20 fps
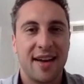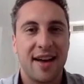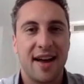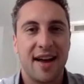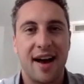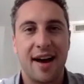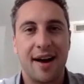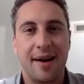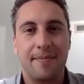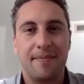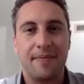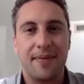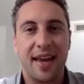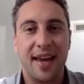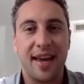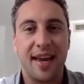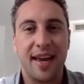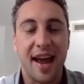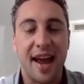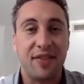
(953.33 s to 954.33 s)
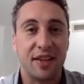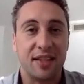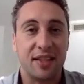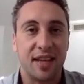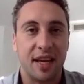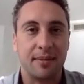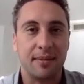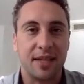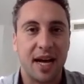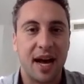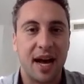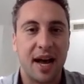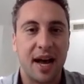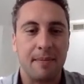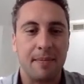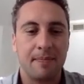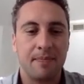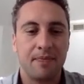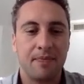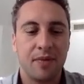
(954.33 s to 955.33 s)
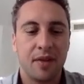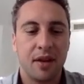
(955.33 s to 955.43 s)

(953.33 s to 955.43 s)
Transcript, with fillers: Um, and at the same time,